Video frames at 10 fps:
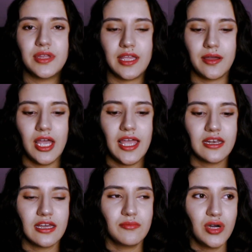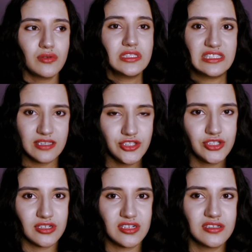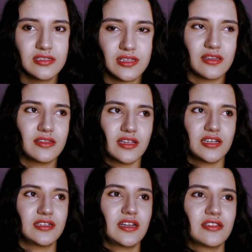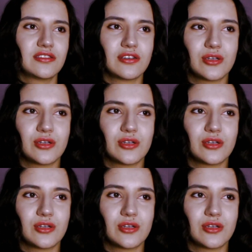But yeah, and about teachers that they are not